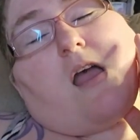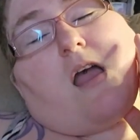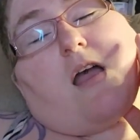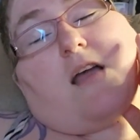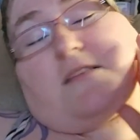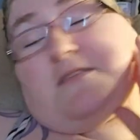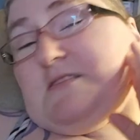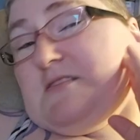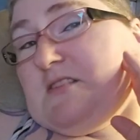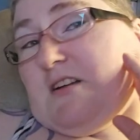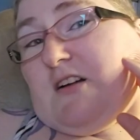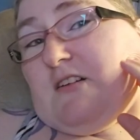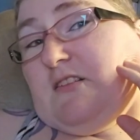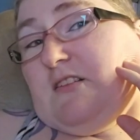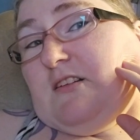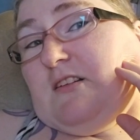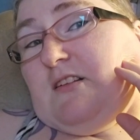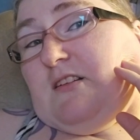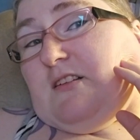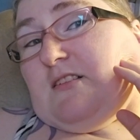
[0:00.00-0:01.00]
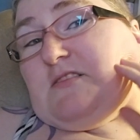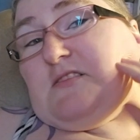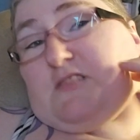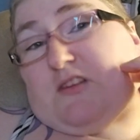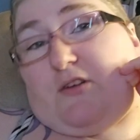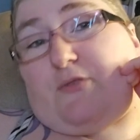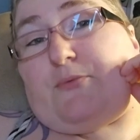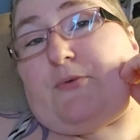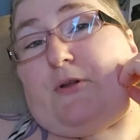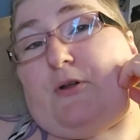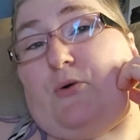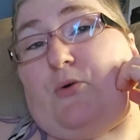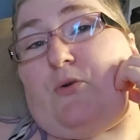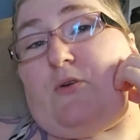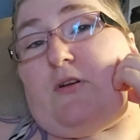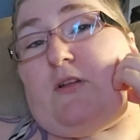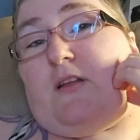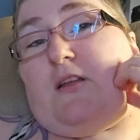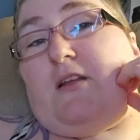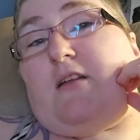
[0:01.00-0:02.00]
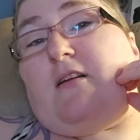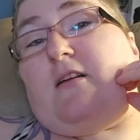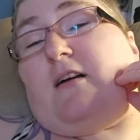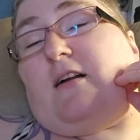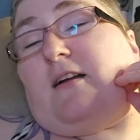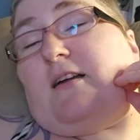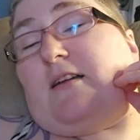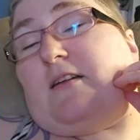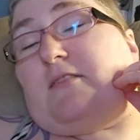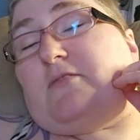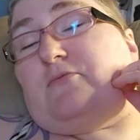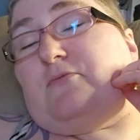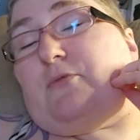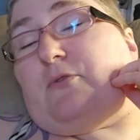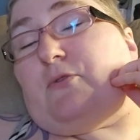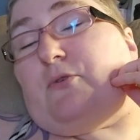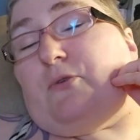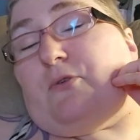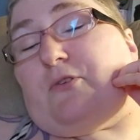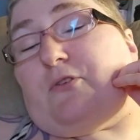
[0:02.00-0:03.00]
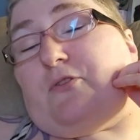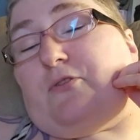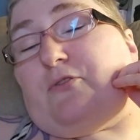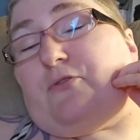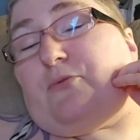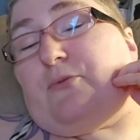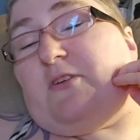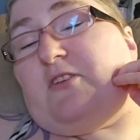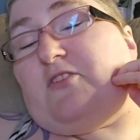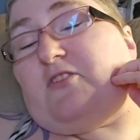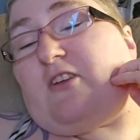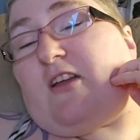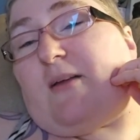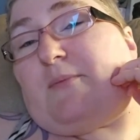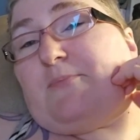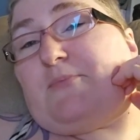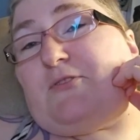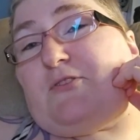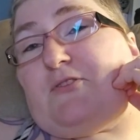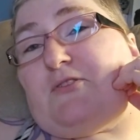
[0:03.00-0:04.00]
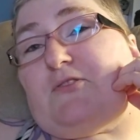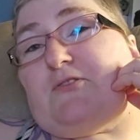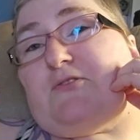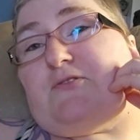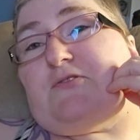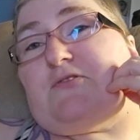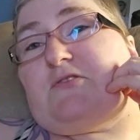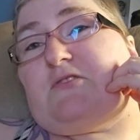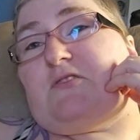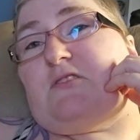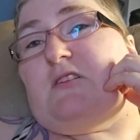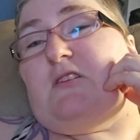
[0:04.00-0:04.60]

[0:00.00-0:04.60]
I started it. I started recording. I recorded 3 chapters.